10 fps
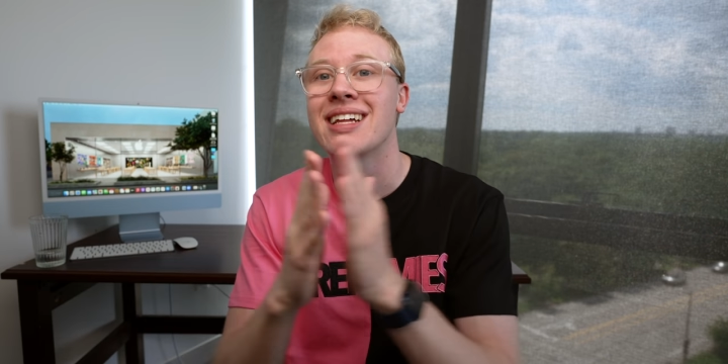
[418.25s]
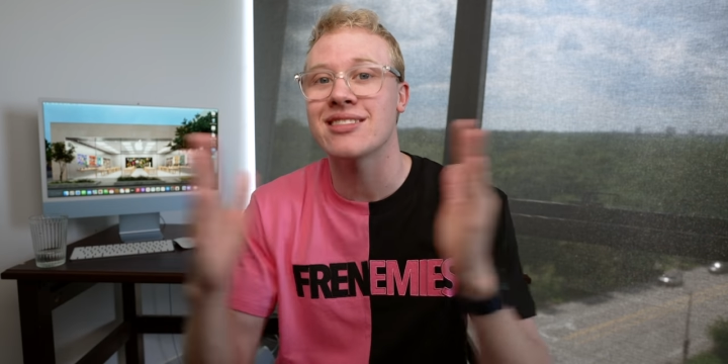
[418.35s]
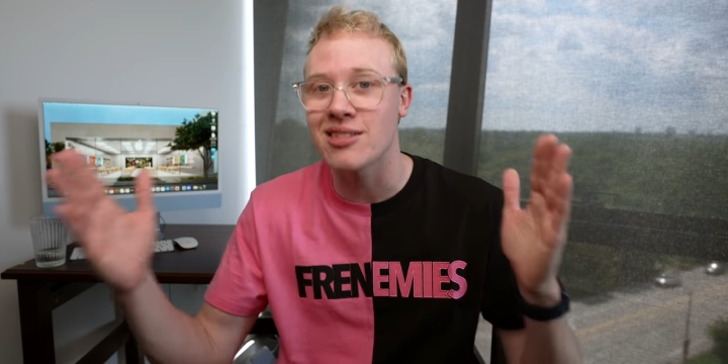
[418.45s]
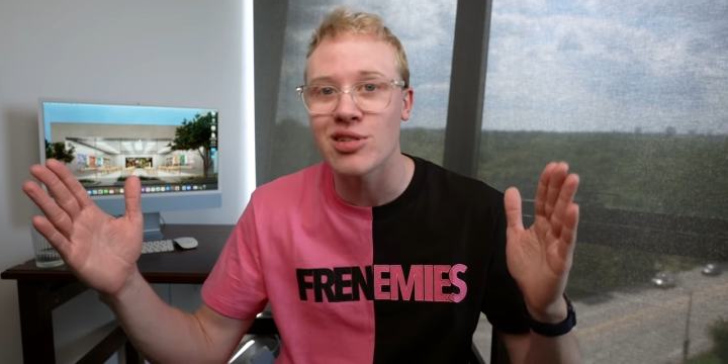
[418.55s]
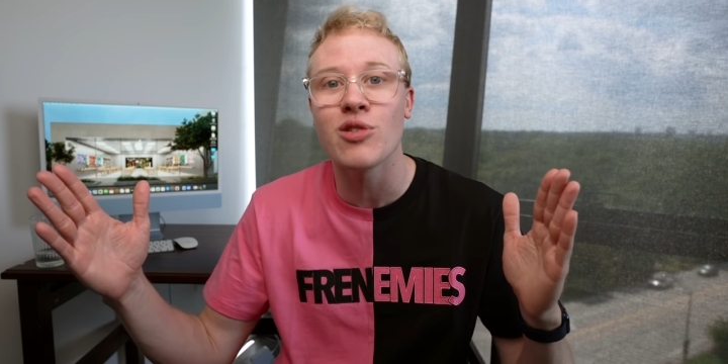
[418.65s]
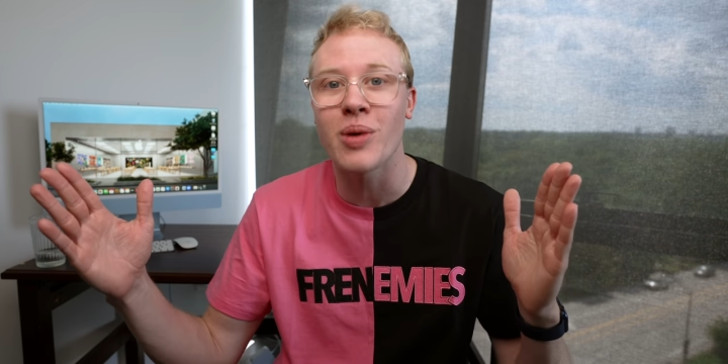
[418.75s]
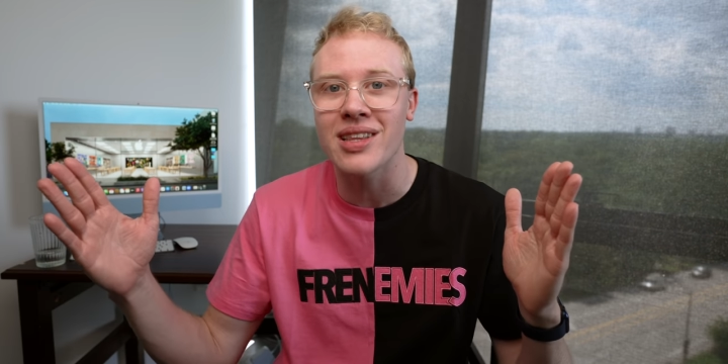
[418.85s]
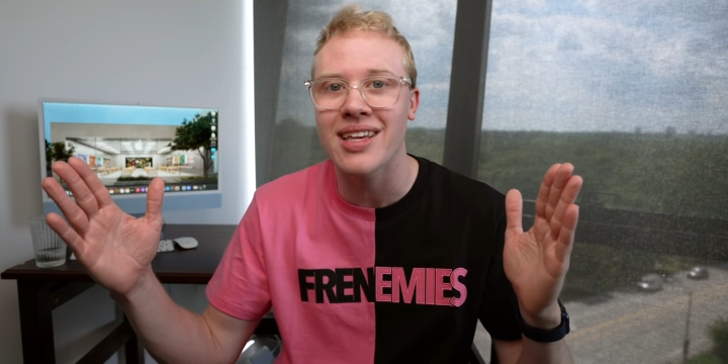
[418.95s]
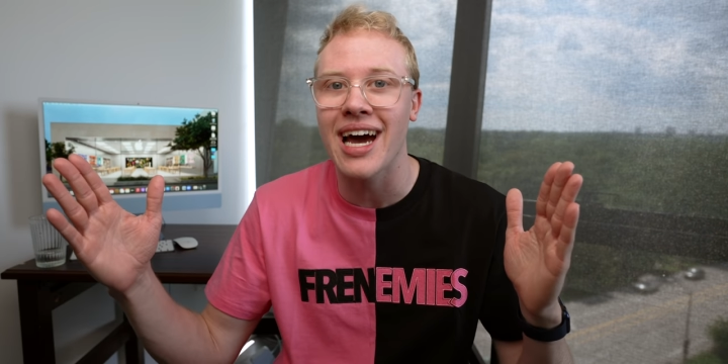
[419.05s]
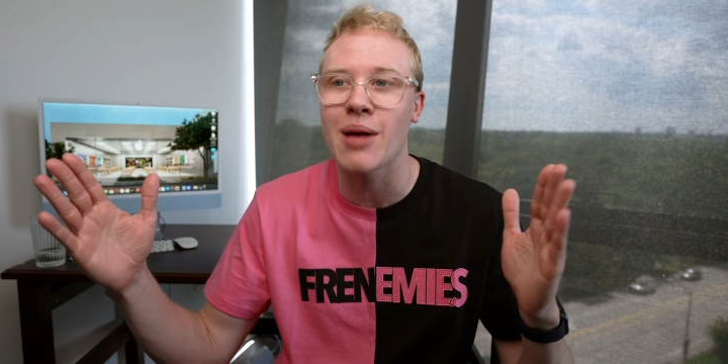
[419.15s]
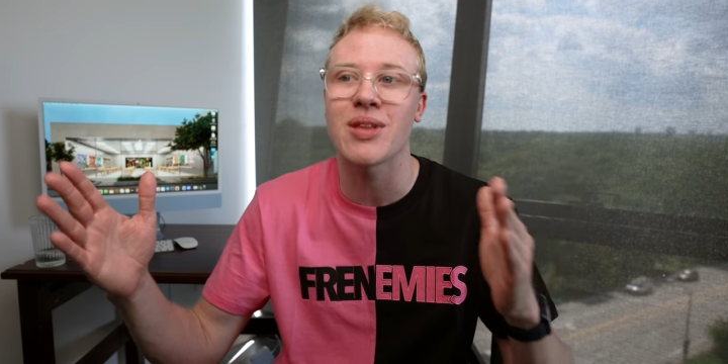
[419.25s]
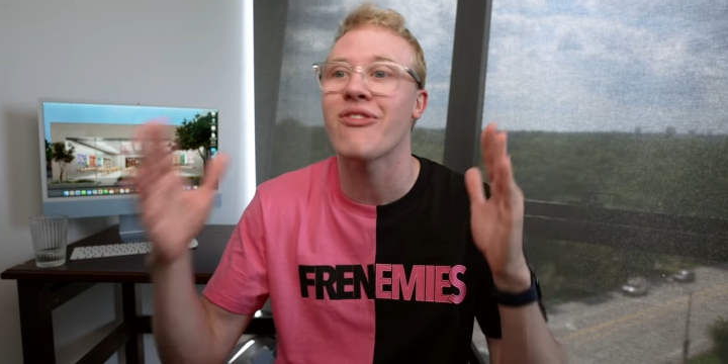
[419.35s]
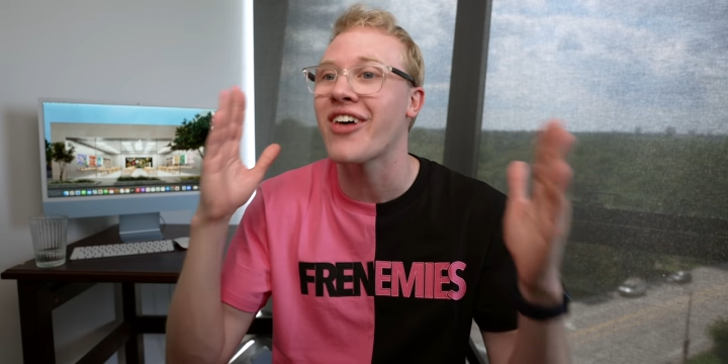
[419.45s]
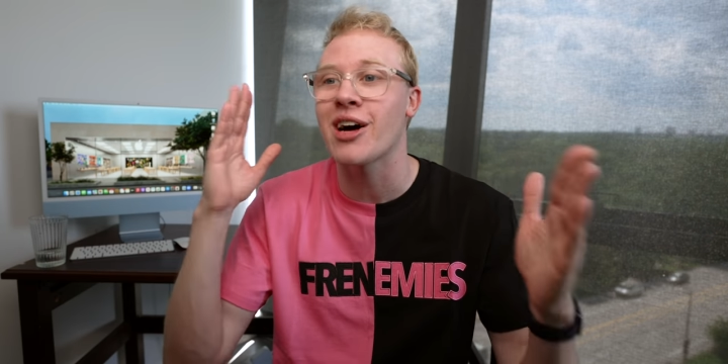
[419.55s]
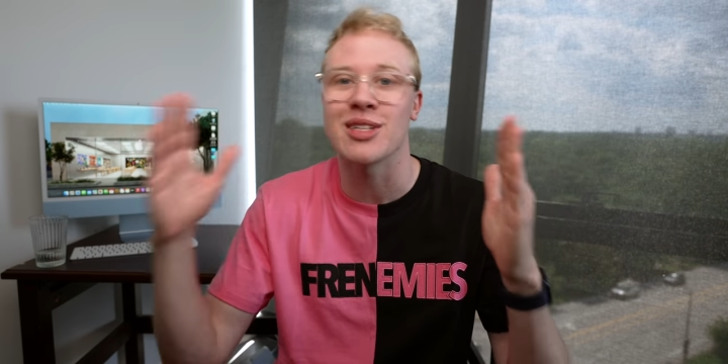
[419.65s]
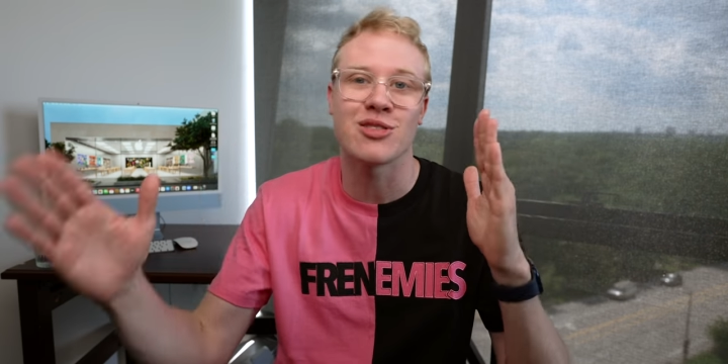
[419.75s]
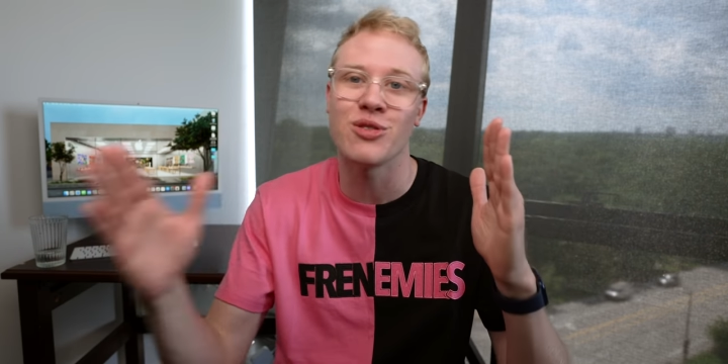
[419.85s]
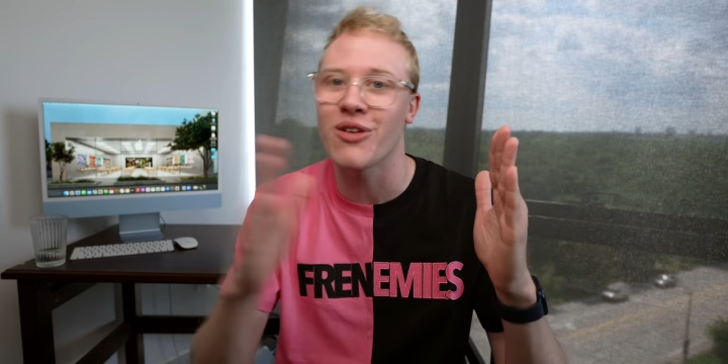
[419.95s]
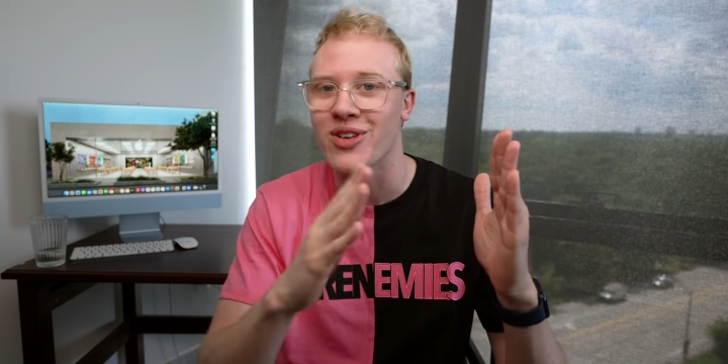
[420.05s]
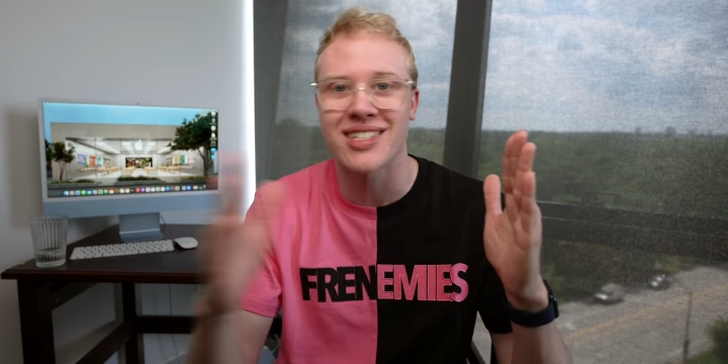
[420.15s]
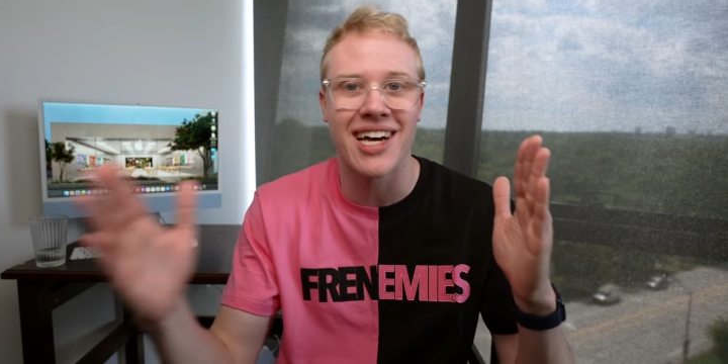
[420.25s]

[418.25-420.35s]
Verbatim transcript: That's a two month gap. They filed it two different